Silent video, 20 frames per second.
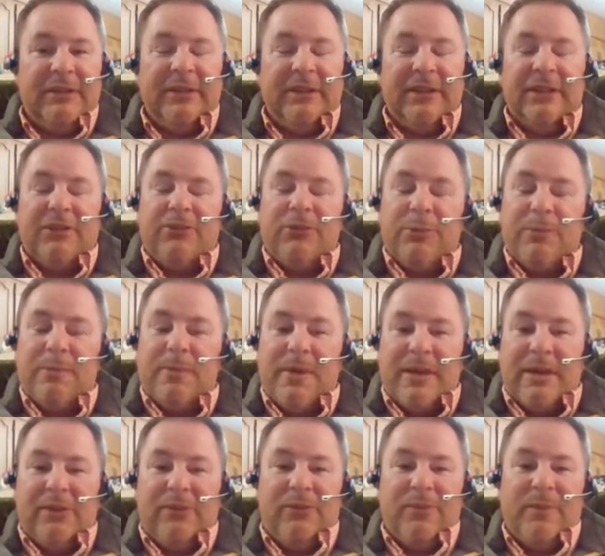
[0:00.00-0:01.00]
did a
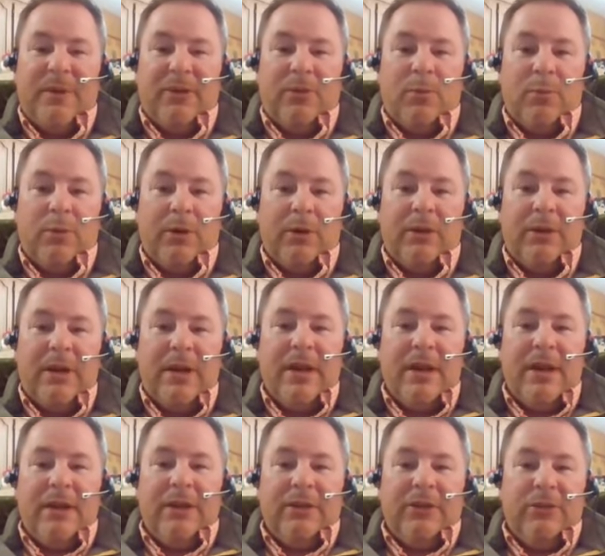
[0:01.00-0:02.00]
tremendous amount of work
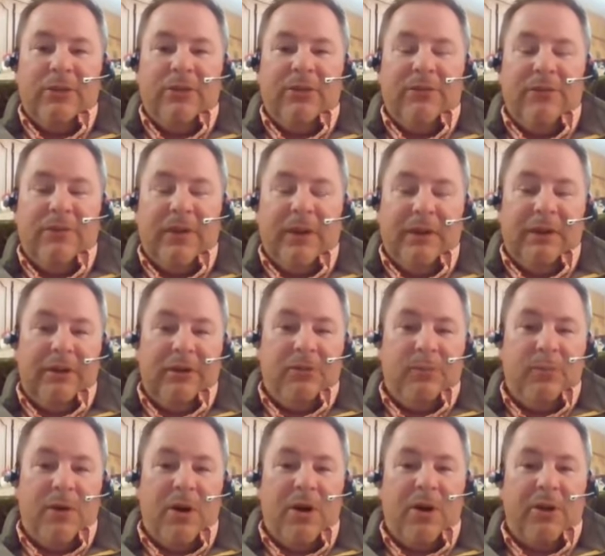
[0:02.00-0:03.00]
using
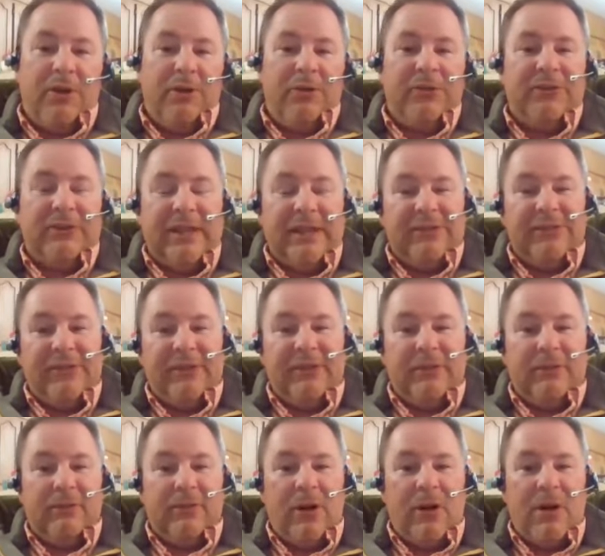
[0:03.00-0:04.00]
various models,
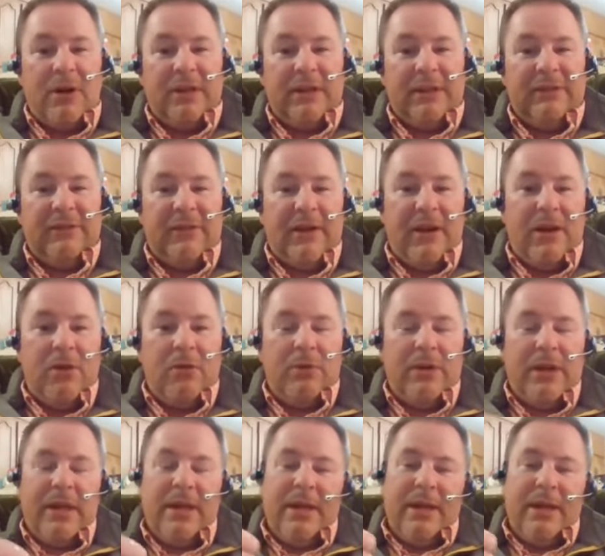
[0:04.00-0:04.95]
testing the rockets out,